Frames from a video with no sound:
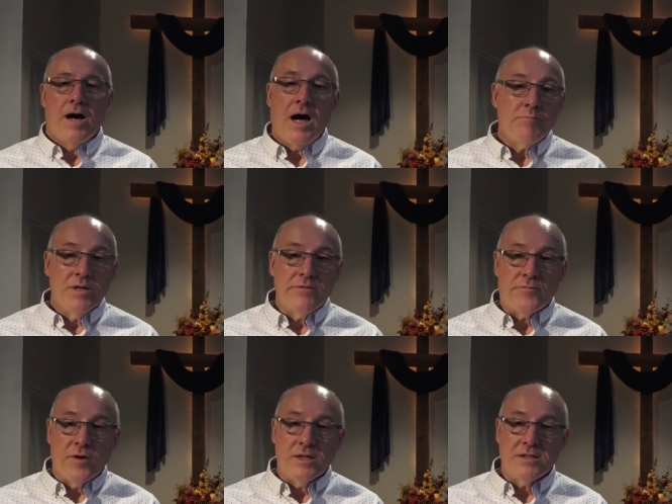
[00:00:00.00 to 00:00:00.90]
I believe,
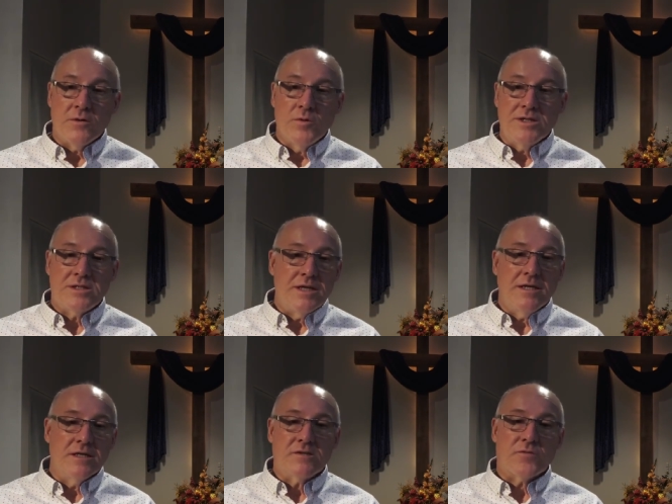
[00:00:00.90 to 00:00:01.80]
friends, that we see
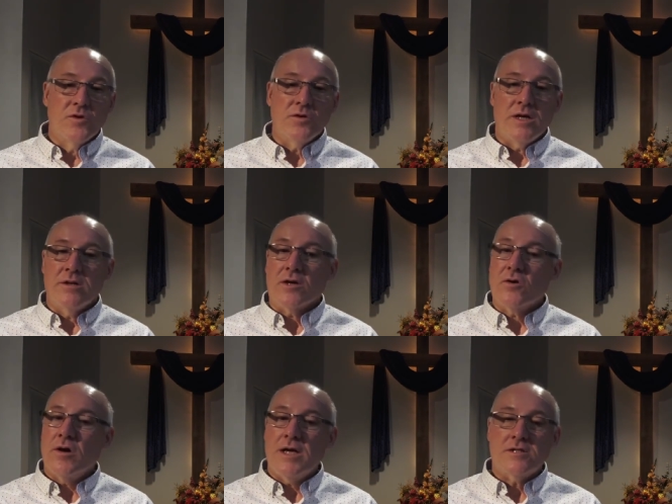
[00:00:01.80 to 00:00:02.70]
this fruit in the
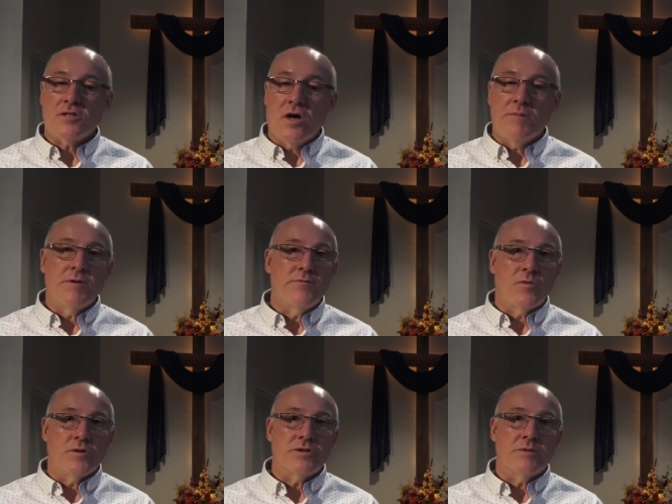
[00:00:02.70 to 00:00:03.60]
great psalm of
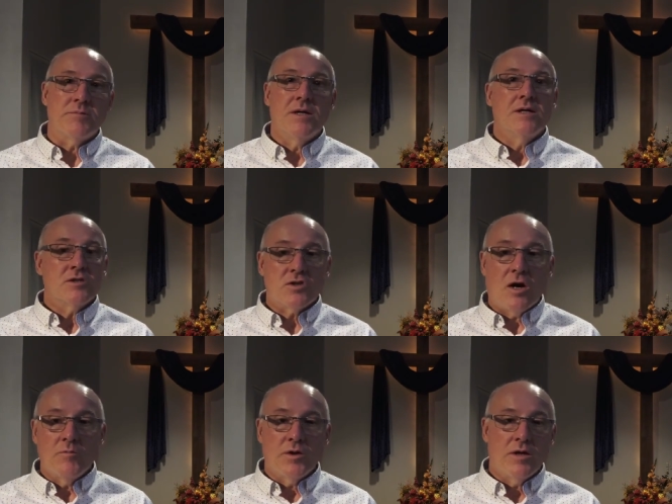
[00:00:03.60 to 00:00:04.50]
worship,
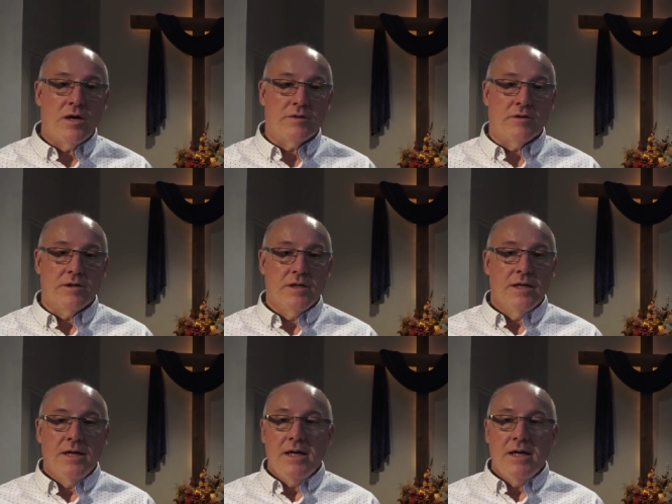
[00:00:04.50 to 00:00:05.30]
Psalm 100.